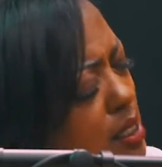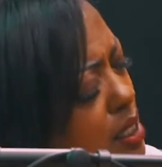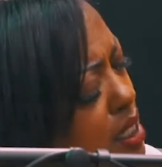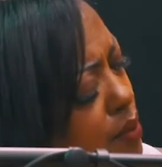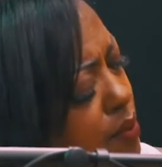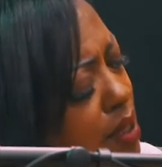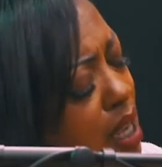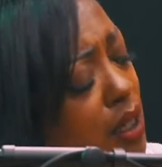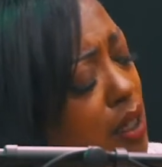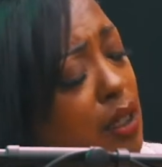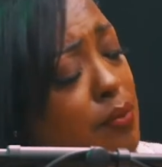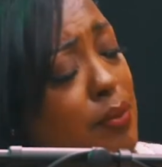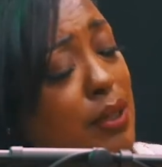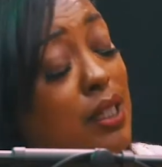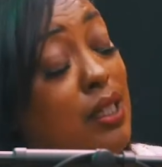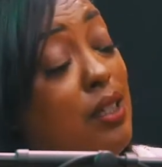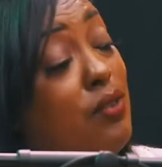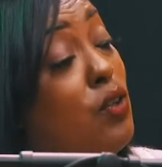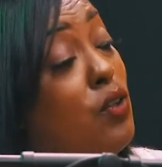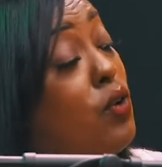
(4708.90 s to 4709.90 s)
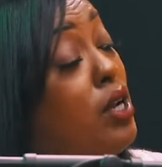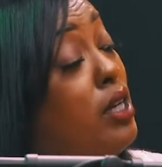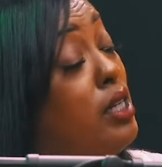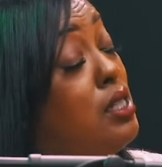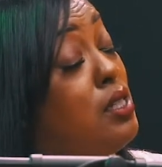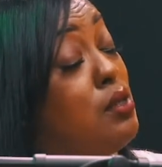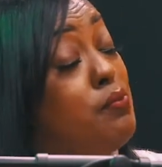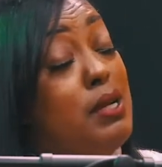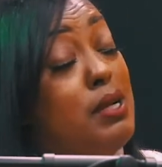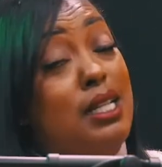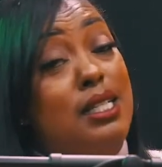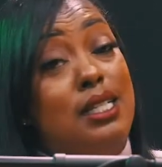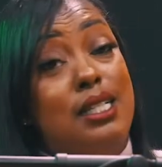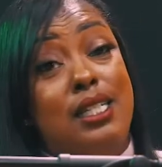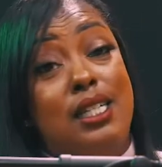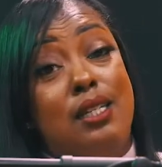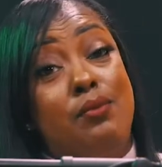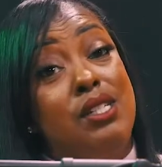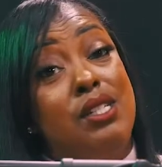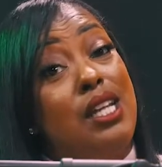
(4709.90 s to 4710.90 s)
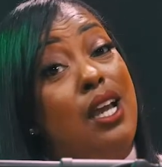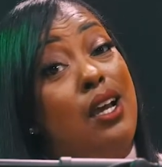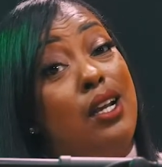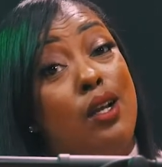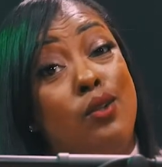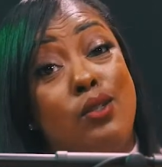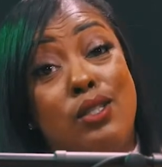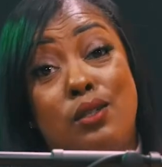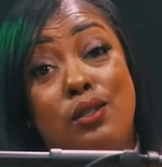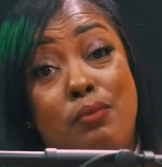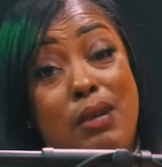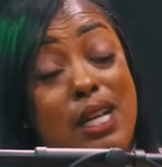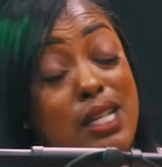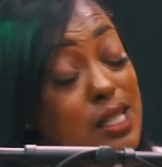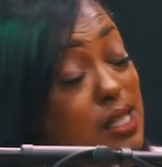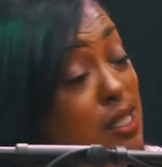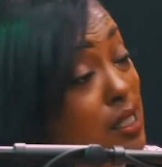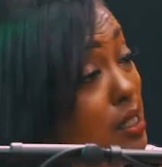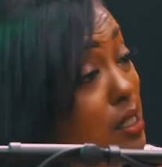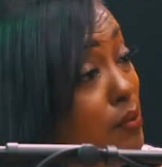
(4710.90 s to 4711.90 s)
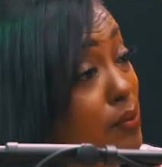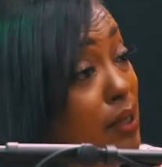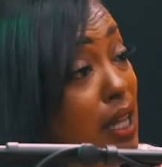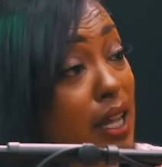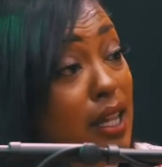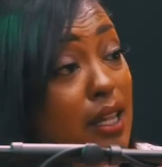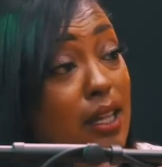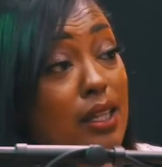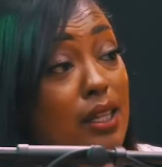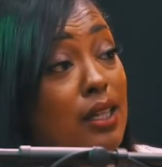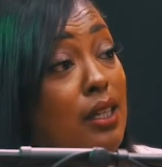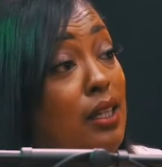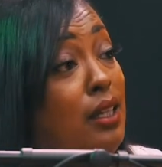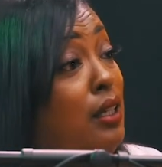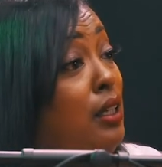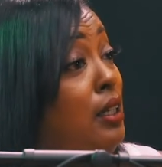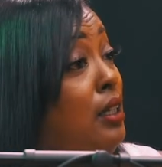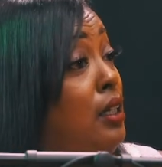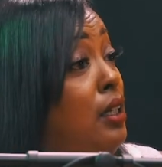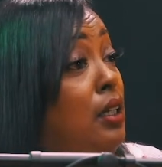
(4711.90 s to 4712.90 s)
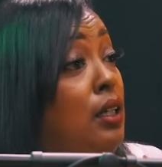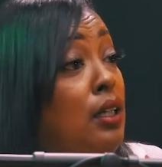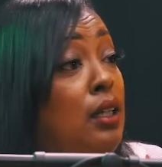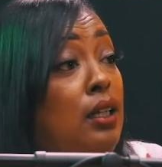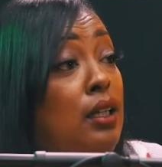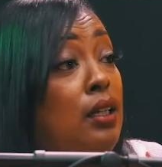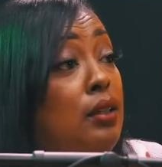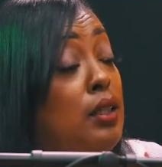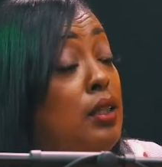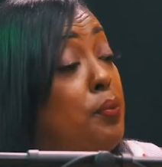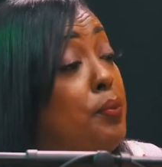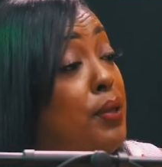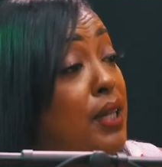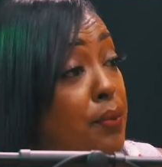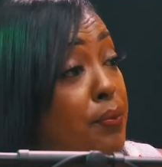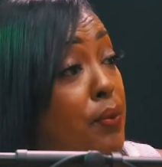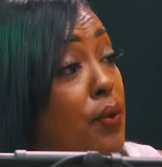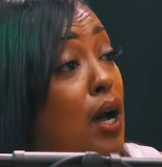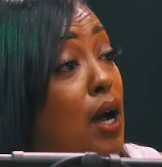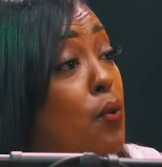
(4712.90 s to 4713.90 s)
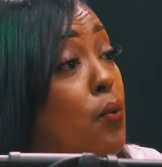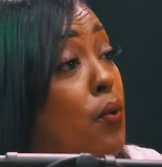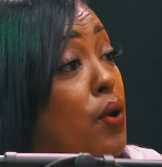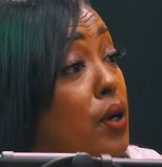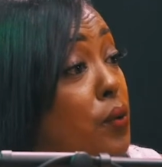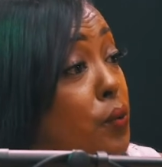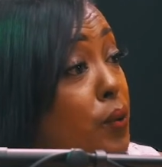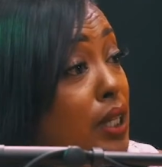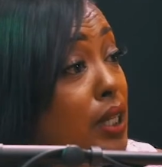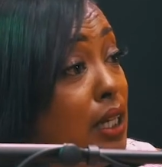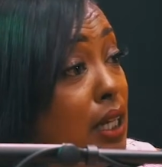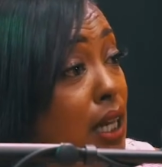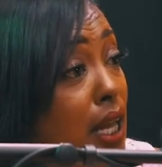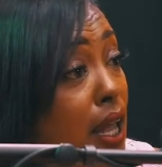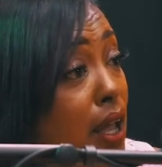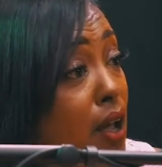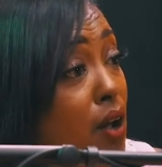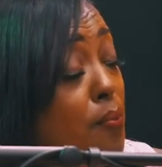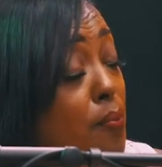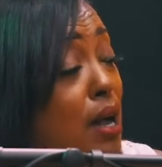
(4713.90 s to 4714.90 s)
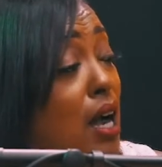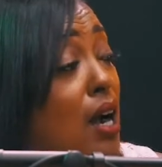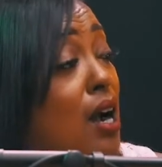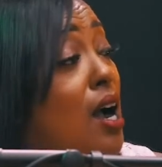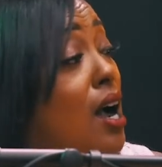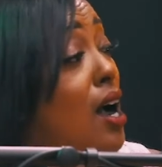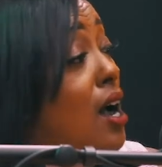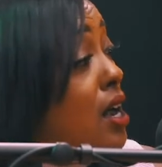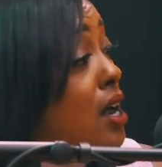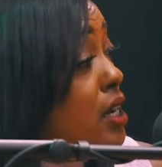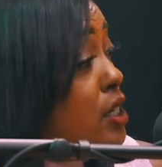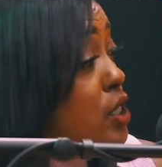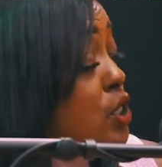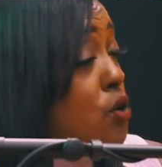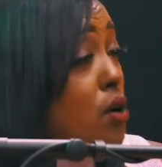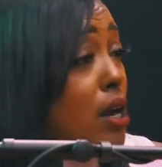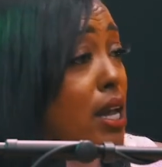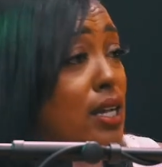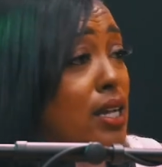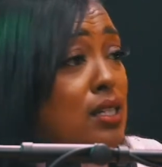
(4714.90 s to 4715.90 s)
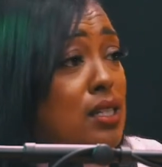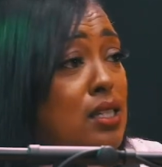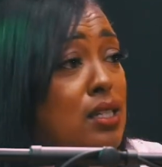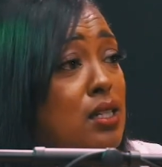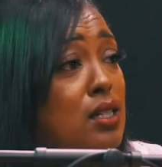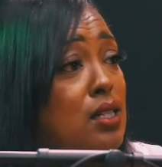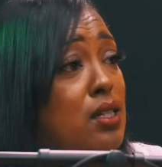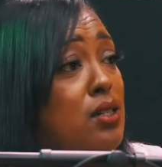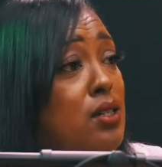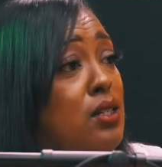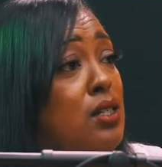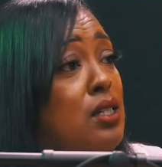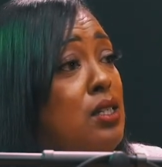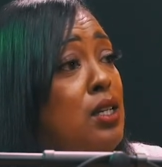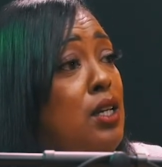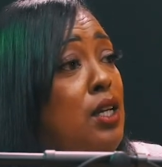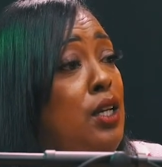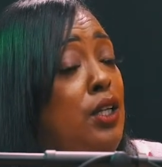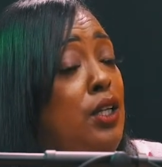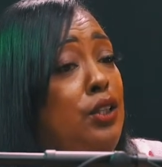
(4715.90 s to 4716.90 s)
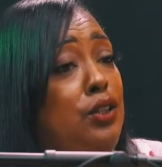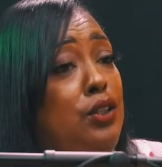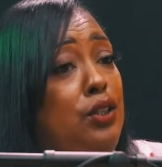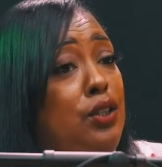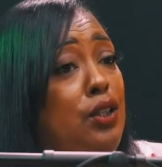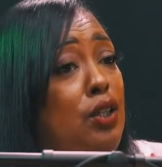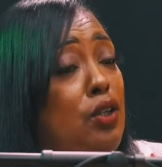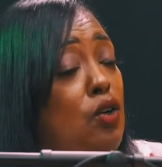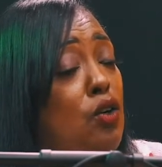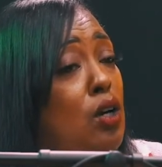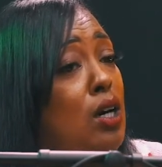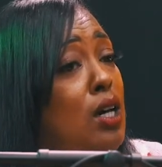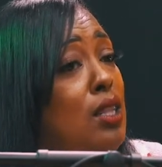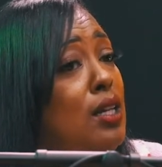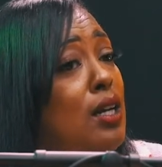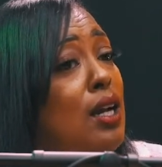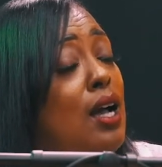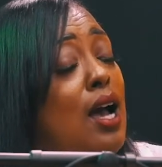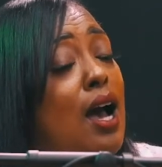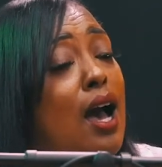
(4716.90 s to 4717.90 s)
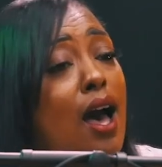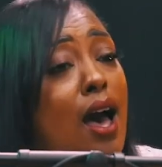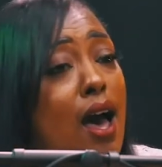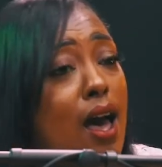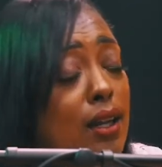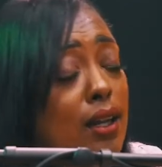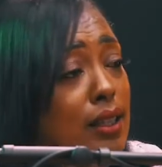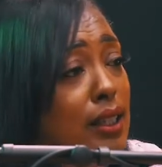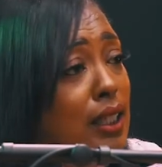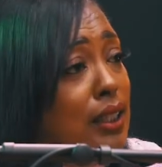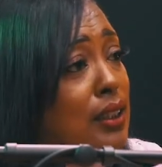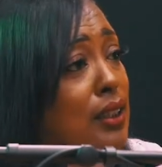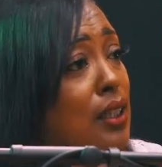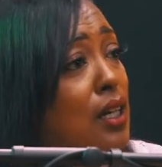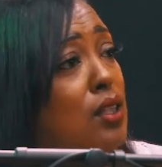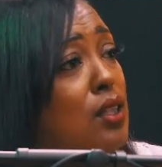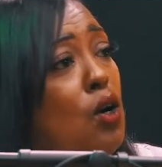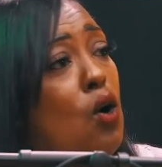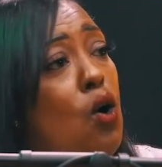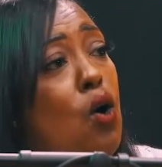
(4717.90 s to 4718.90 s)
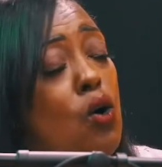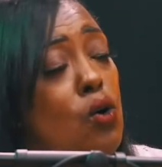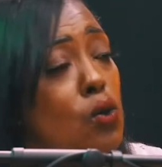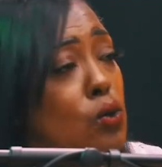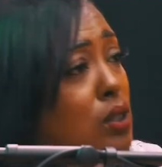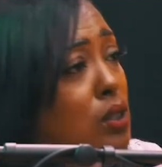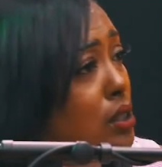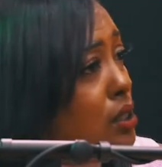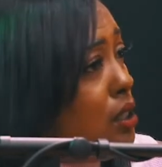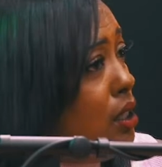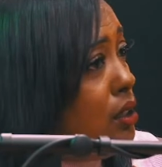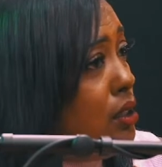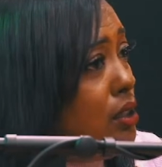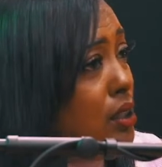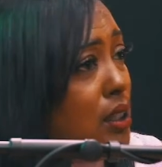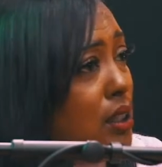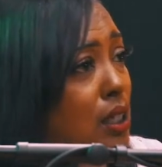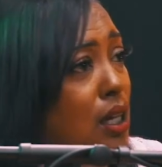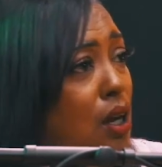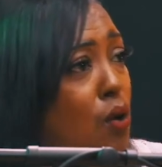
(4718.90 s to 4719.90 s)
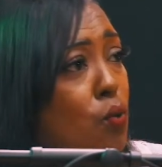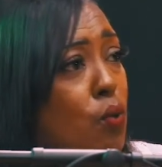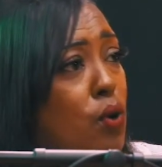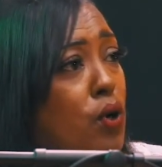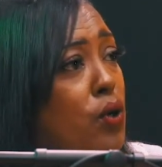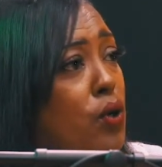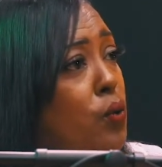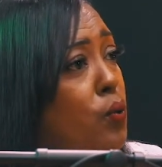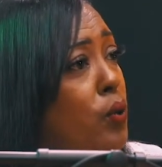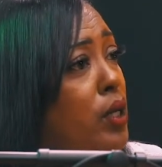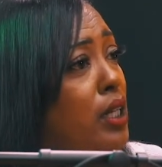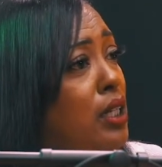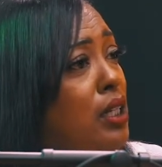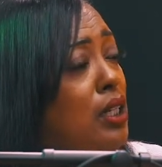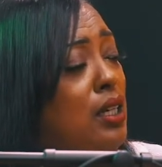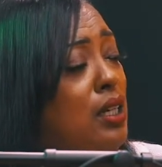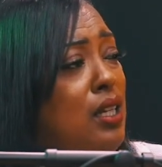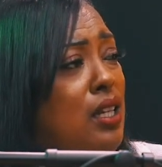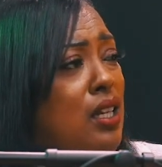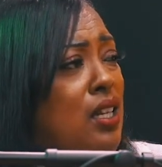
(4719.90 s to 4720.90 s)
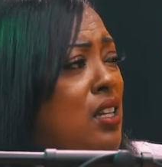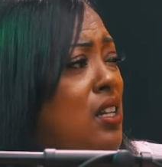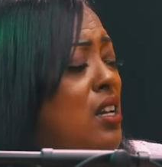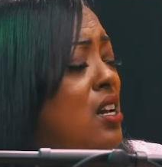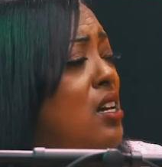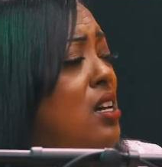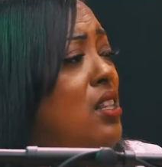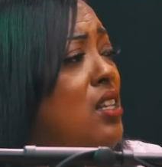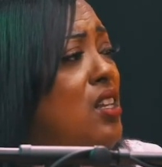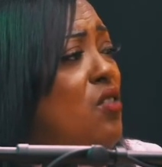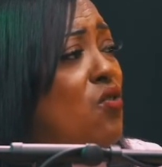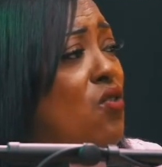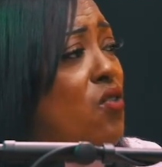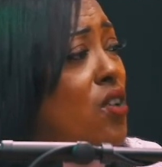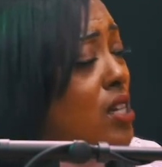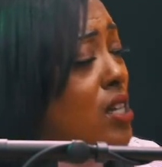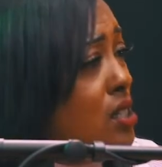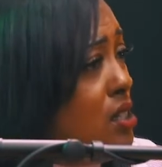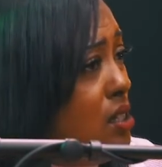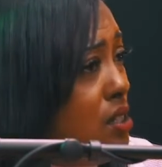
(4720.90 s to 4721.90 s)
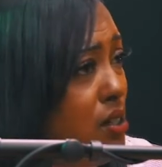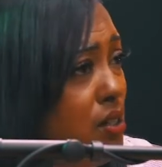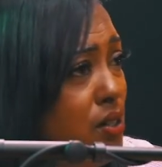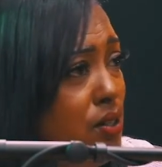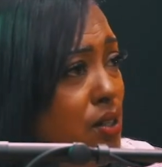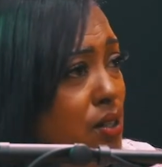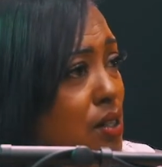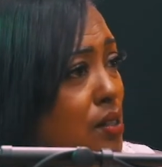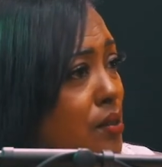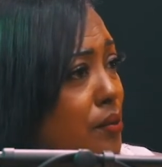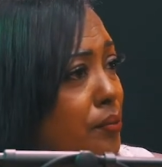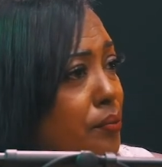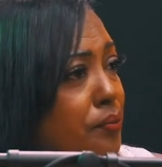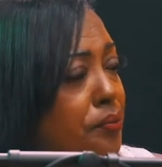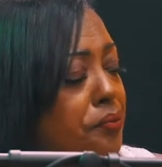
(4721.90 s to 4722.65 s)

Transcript: team now. Let me give credit to my team. Shout out to my team. Like the people I work with now, my contractors, you know, other colleagues and other wholesalers that I work with other investors.